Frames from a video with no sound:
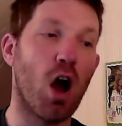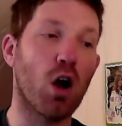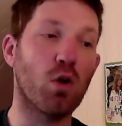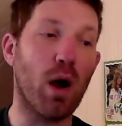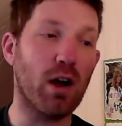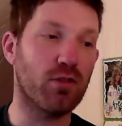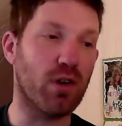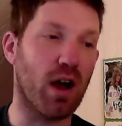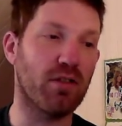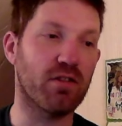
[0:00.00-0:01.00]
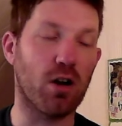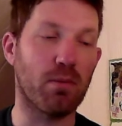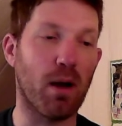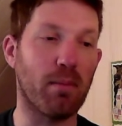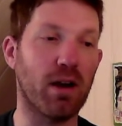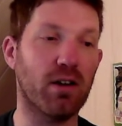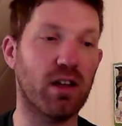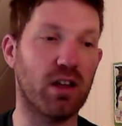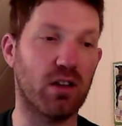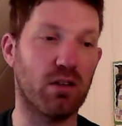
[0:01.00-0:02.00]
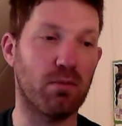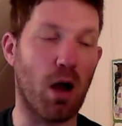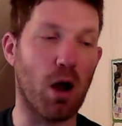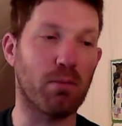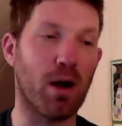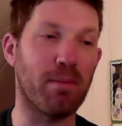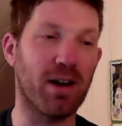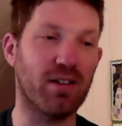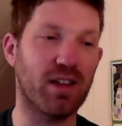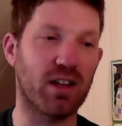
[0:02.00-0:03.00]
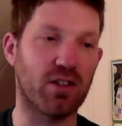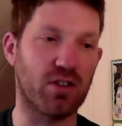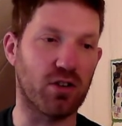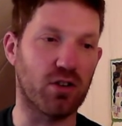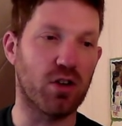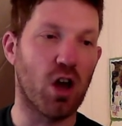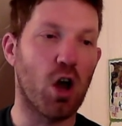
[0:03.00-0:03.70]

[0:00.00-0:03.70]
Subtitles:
Acquired drives are primarily concerned